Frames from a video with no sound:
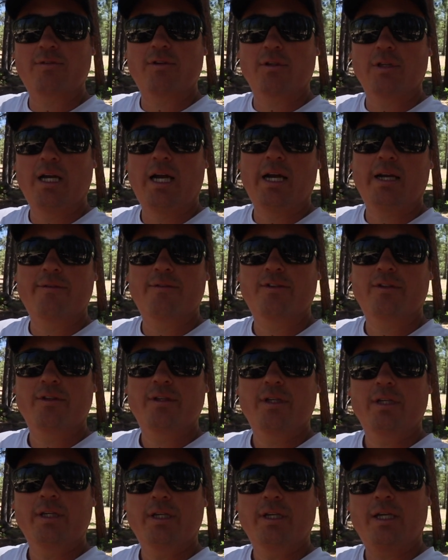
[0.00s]
their lives.
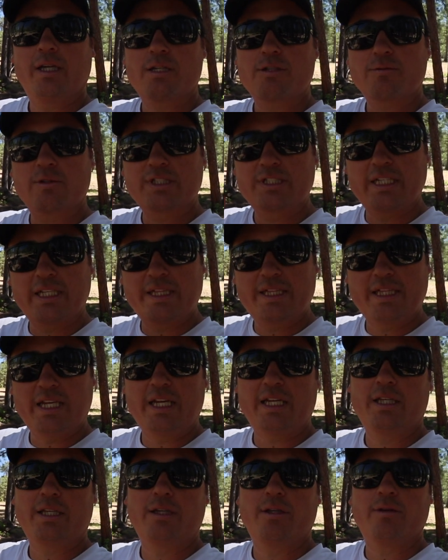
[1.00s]
I just want to say
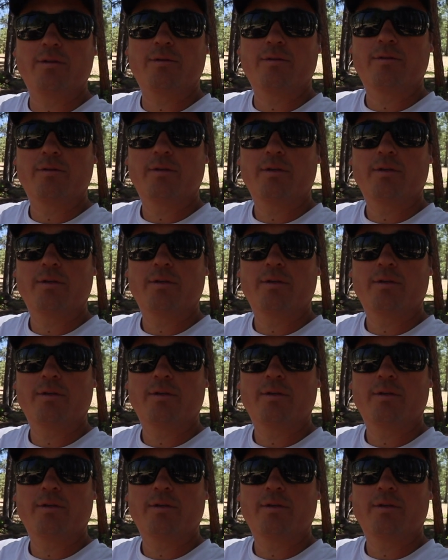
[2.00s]
thank you.